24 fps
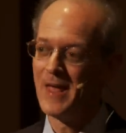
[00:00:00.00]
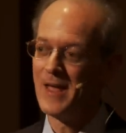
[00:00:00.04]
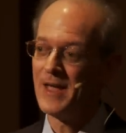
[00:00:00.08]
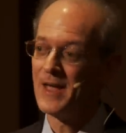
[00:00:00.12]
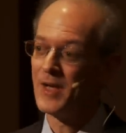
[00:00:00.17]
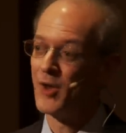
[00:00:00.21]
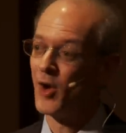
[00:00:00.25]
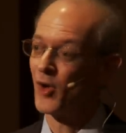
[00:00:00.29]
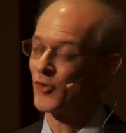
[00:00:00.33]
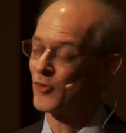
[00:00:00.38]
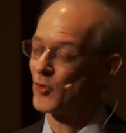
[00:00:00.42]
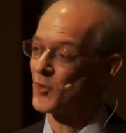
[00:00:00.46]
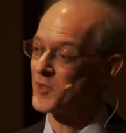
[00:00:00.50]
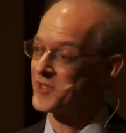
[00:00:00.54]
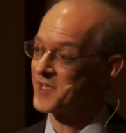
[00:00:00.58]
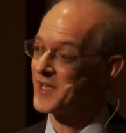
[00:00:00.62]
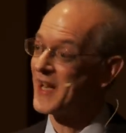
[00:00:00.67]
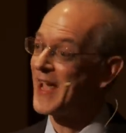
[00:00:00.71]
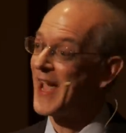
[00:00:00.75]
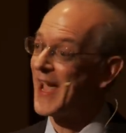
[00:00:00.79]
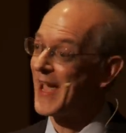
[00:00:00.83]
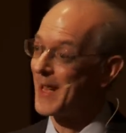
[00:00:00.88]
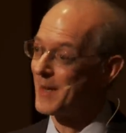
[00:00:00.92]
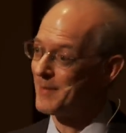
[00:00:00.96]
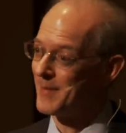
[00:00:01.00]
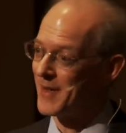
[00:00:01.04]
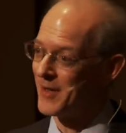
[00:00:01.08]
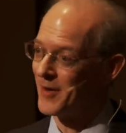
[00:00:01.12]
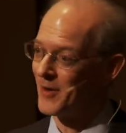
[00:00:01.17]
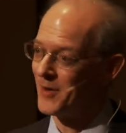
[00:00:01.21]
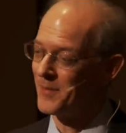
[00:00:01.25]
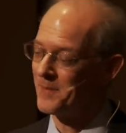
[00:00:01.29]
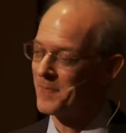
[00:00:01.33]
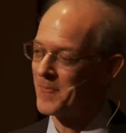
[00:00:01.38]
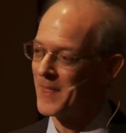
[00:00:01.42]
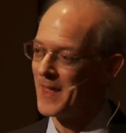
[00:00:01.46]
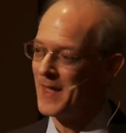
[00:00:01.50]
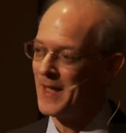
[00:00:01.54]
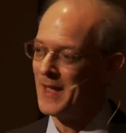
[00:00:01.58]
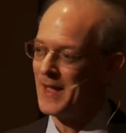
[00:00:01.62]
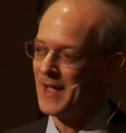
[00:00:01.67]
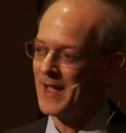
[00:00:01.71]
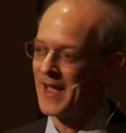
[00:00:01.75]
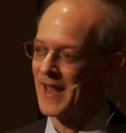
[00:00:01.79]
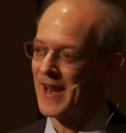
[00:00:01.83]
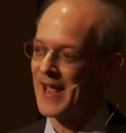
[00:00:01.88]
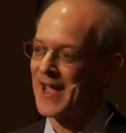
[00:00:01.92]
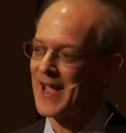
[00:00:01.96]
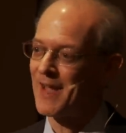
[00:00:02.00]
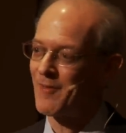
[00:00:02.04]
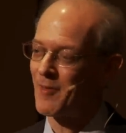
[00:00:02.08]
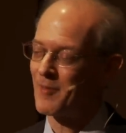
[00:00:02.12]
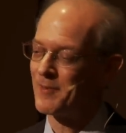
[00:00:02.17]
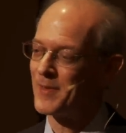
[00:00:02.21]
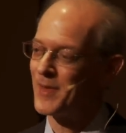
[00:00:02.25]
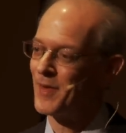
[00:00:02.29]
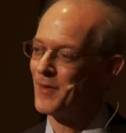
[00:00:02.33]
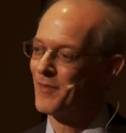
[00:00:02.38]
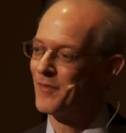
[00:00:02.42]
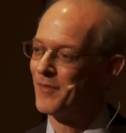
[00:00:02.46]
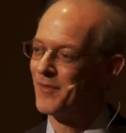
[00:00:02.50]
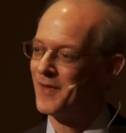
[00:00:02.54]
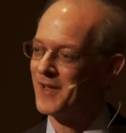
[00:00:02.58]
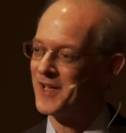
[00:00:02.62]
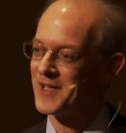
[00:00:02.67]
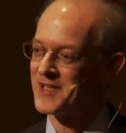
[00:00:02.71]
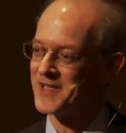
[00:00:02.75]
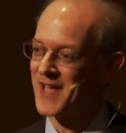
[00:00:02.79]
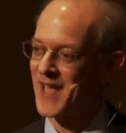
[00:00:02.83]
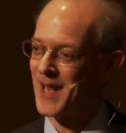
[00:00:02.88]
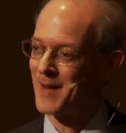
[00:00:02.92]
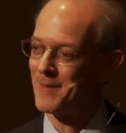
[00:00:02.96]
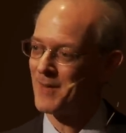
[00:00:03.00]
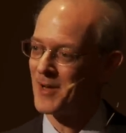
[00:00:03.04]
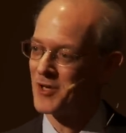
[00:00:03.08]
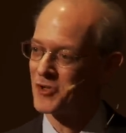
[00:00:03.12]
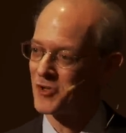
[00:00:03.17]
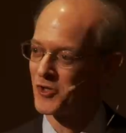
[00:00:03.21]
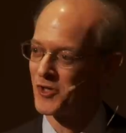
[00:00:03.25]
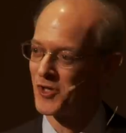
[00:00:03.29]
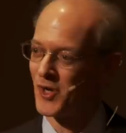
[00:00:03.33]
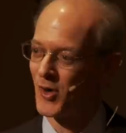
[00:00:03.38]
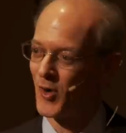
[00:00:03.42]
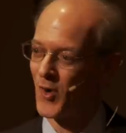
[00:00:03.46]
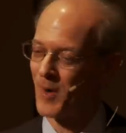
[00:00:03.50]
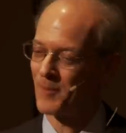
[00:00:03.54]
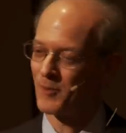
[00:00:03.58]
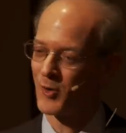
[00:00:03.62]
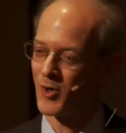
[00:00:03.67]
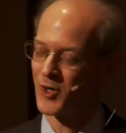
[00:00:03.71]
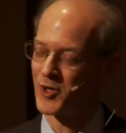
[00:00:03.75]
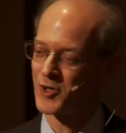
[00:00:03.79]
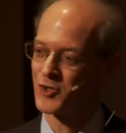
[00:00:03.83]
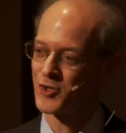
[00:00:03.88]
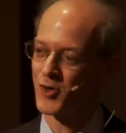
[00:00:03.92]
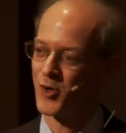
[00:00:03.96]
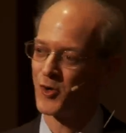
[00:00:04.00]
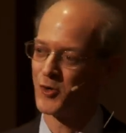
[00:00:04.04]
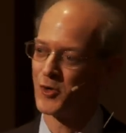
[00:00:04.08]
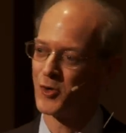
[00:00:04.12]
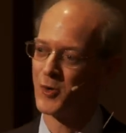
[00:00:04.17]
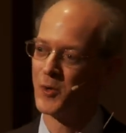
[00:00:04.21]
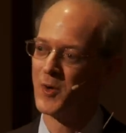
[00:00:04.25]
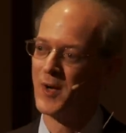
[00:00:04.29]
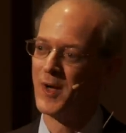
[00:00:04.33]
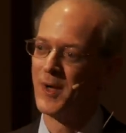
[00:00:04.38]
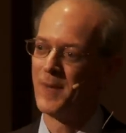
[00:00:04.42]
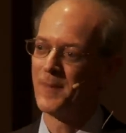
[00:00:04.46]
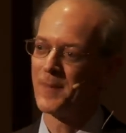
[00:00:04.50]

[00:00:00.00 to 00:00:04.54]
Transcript: He also is an animator. And I have a bit of his animation here I'm going to show you.